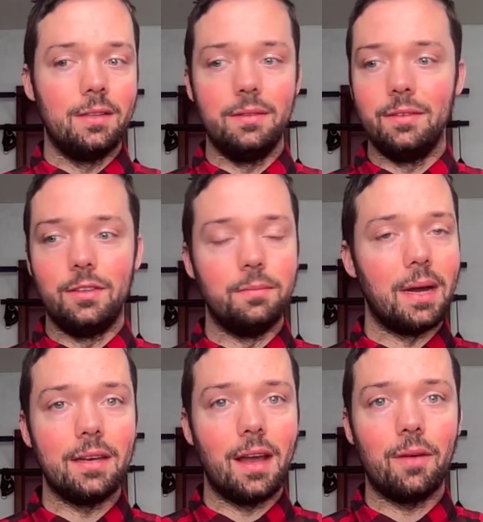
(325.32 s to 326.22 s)
you
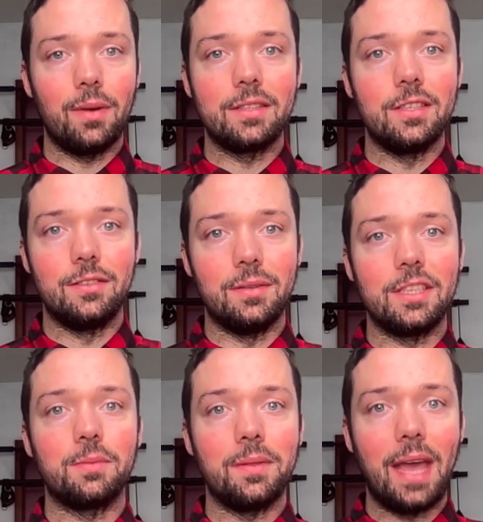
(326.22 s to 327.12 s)
might not want to do this
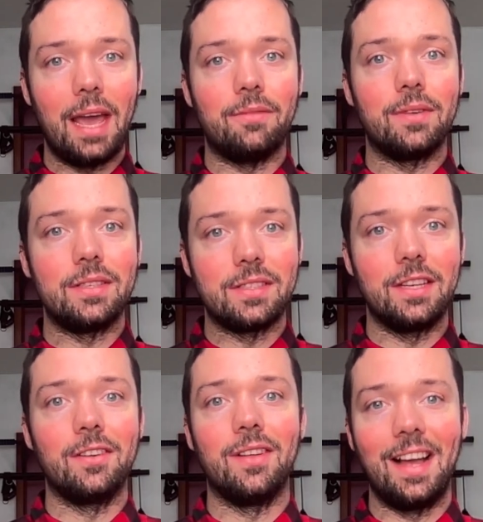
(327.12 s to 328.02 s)
with every
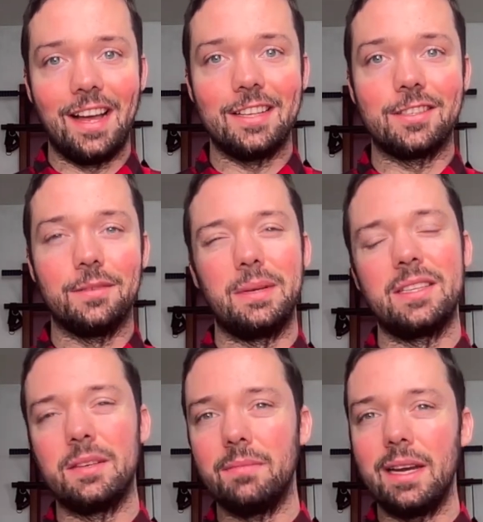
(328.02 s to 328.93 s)
single answer because
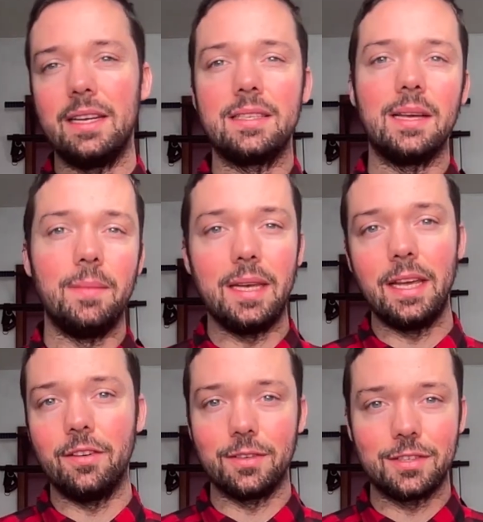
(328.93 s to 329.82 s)
it might intimidate
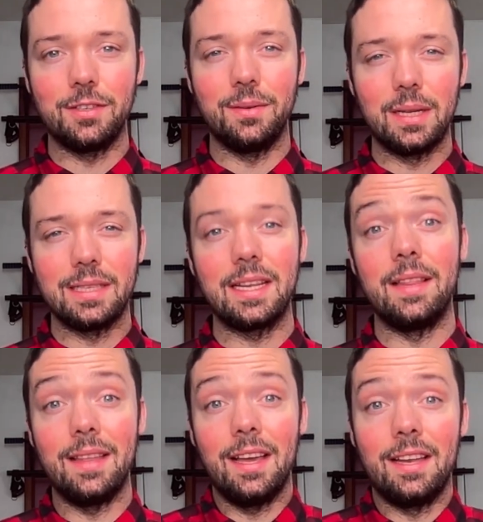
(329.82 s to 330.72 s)
your students, and
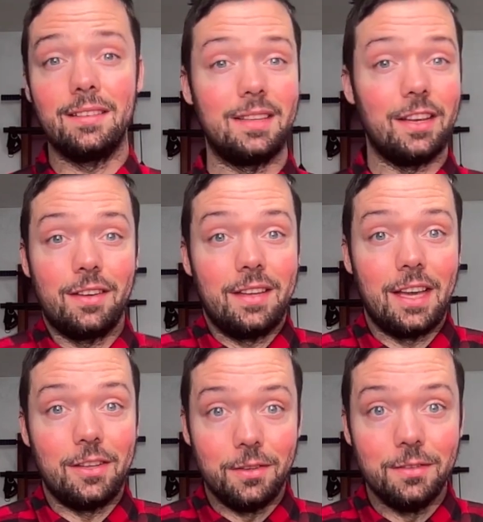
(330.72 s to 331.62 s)
then they could get
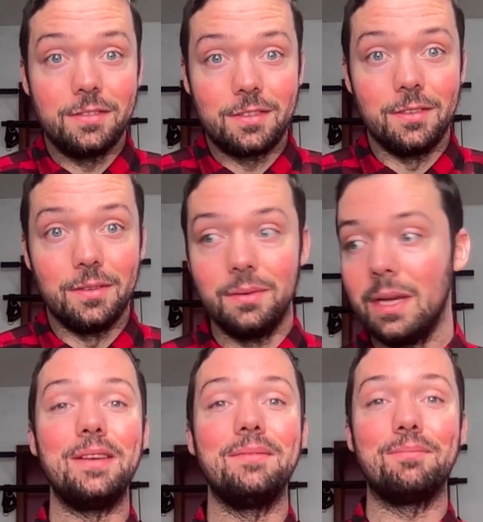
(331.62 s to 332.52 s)
used to
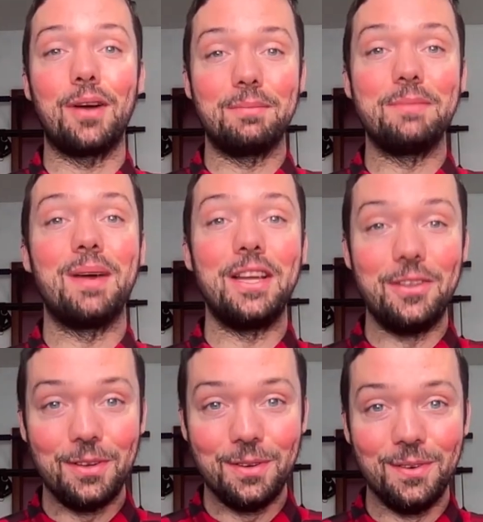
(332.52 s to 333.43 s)
being prompted by
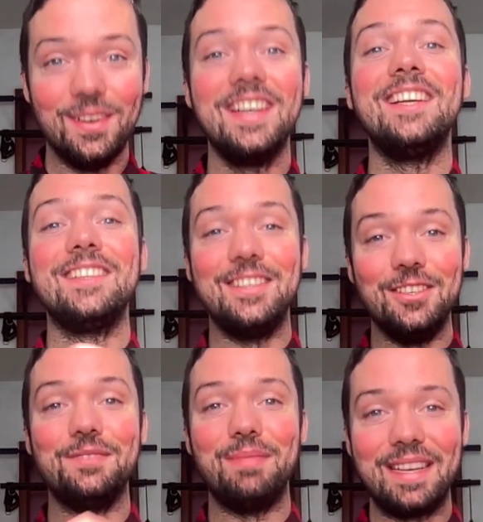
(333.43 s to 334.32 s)
you to
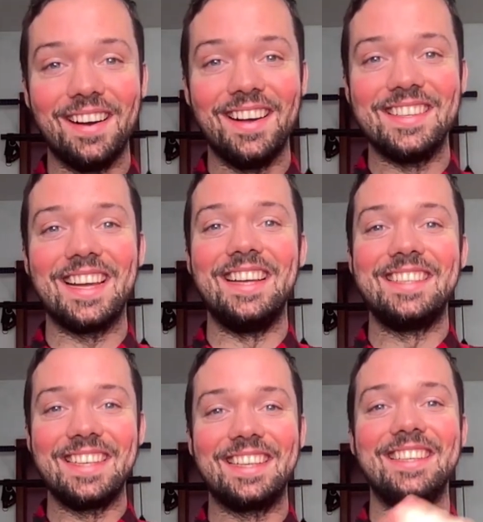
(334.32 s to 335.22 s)
use because and
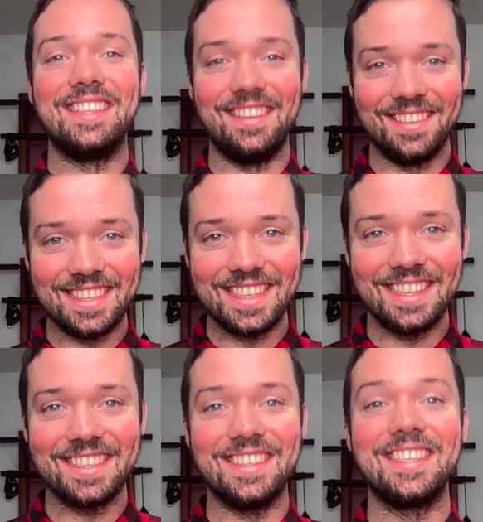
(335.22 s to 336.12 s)
to continue the
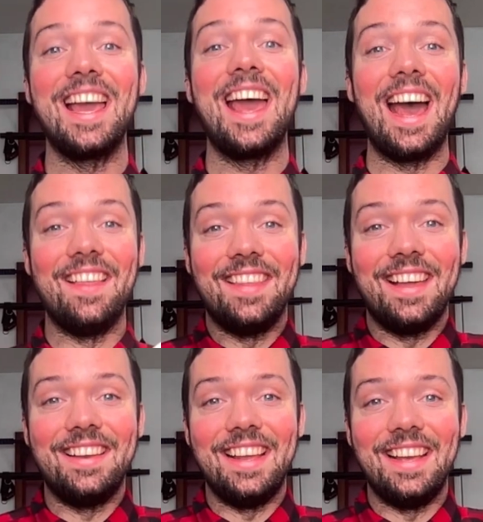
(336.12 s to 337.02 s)
sentence. And
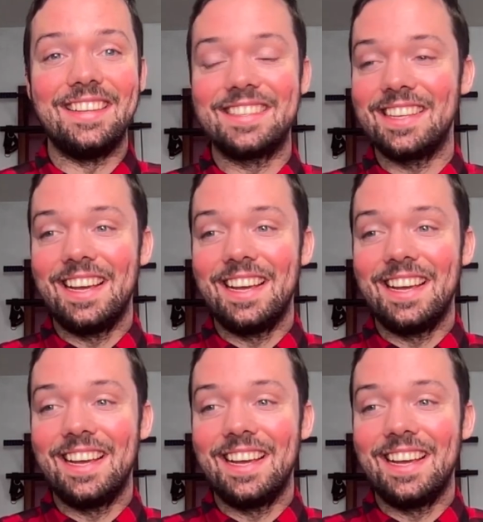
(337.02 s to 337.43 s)
then it's